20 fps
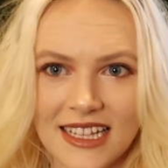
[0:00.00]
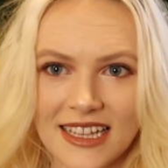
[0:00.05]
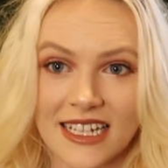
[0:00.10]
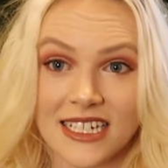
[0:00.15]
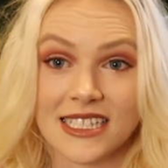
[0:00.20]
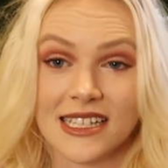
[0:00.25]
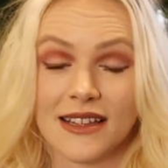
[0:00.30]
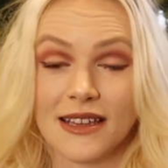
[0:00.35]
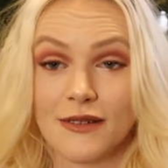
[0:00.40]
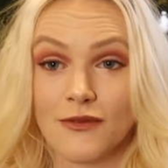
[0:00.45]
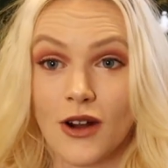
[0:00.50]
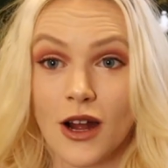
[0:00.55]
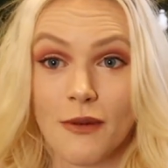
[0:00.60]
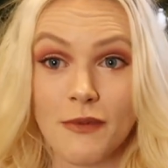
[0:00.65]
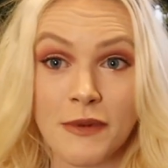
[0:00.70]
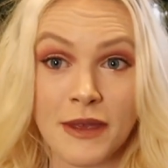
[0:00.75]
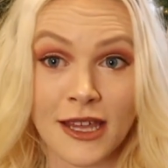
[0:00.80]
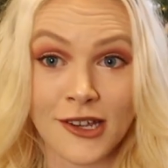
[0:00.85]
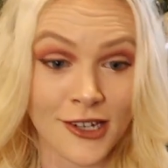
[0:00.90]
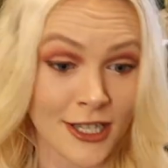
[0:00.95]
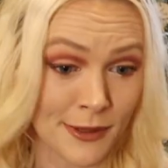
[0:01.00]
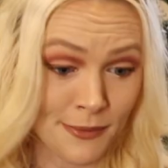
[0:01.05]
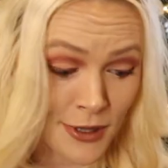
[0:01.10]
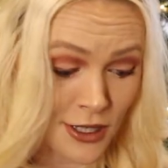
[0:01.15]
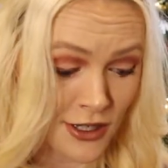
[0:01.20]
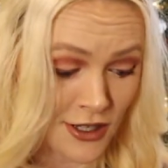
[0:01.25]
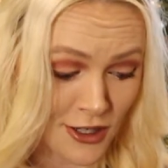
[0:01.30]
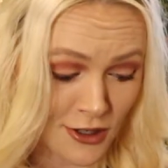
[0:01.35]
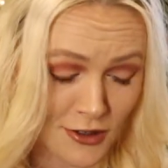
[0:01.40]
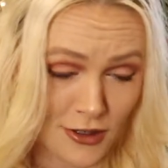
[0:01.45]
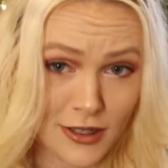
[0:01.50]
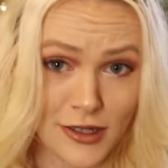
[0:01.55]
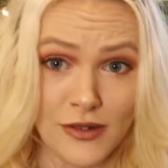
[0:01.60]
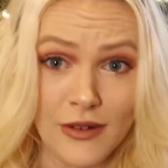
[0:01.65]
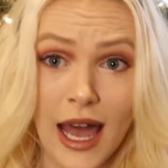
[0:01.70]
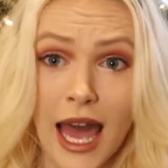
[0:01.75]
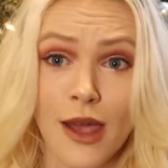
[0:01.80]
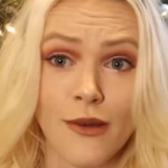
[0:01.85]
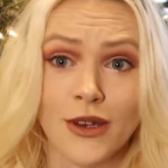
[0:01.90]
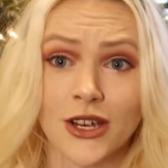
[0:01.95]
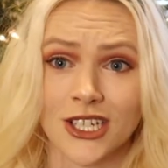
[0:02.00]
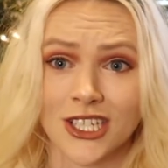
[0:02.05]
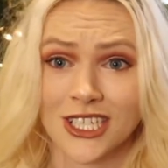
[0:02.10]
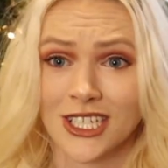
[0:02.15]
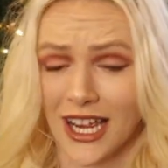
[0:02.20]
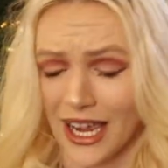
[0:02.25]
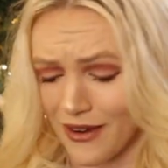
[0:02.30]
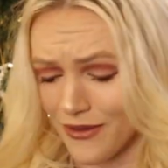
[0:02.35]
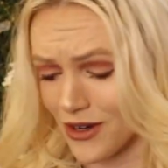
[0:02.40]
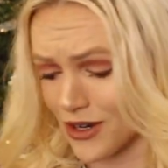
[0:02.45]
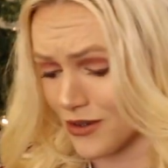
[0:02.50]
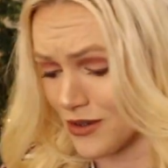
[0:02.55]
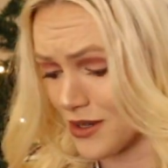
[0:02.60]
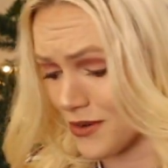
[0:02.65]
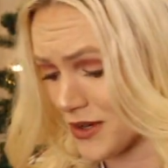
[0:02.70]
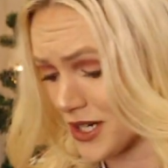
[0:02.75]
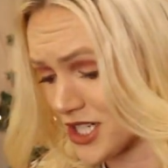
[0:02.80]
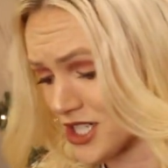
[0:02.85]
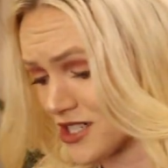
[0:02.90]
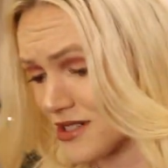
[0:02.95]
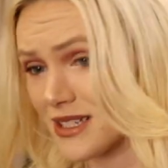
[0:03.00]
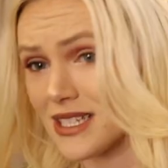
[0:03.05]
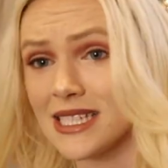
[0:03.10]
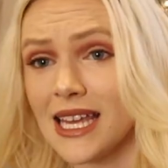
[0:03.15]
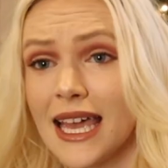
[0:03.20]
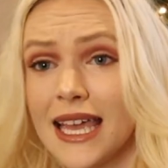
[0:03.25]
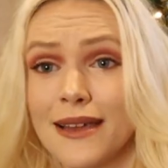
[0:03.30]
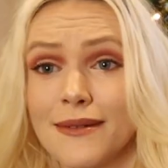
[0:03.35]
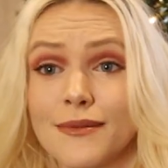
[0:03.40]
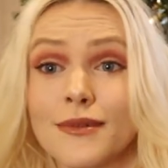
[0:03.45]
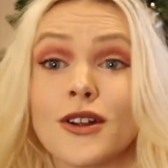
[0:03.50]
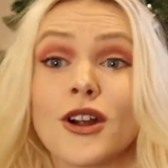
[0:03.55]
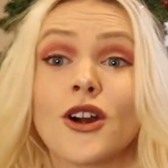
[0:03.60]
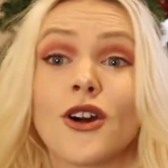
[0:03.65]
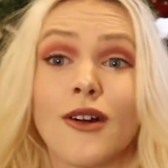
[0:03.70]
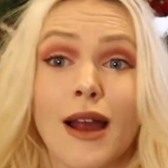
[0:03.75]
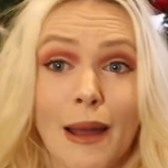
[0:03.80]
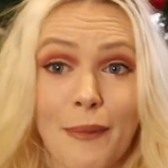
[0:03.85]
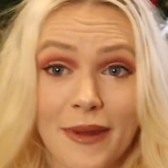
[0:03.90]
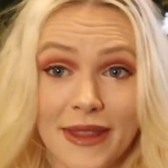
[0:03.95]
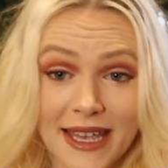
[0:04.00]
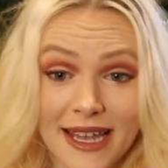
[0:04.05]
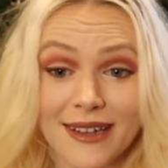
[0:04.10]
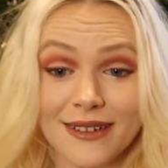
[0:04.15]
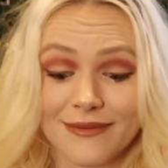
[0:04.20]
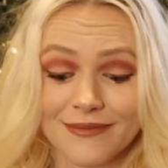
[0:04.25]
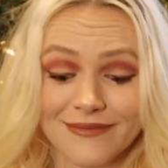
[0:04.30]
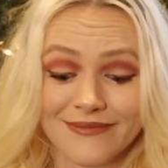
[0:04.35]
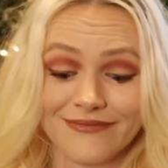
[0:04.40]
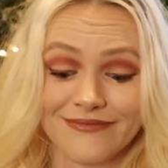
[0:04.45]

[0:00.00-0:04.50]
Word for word: There's nothing wrong being a beauty guru. I wish. I would only wish because I crap at that.